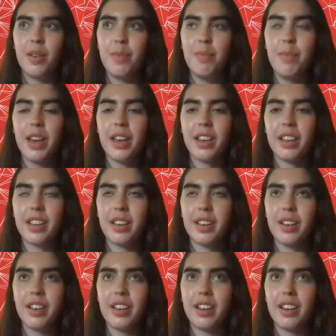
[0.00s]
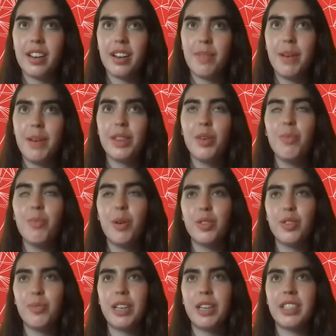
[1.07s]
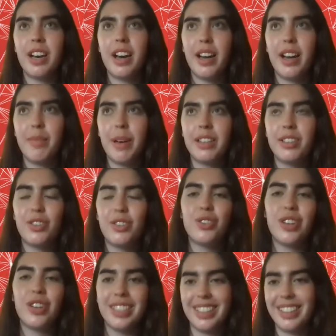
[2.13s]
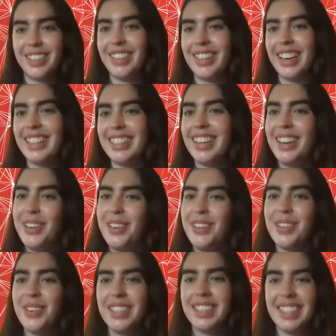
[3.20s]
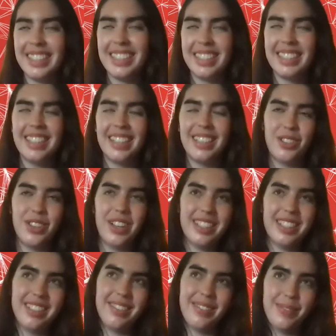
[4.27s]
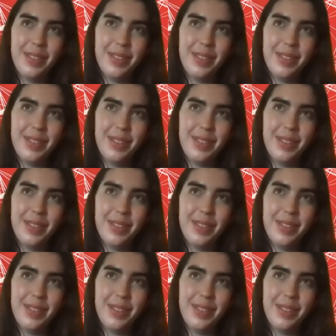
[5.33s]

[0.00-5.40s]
make make the most of my time and stress a little less. And I know it's always easy to say stress,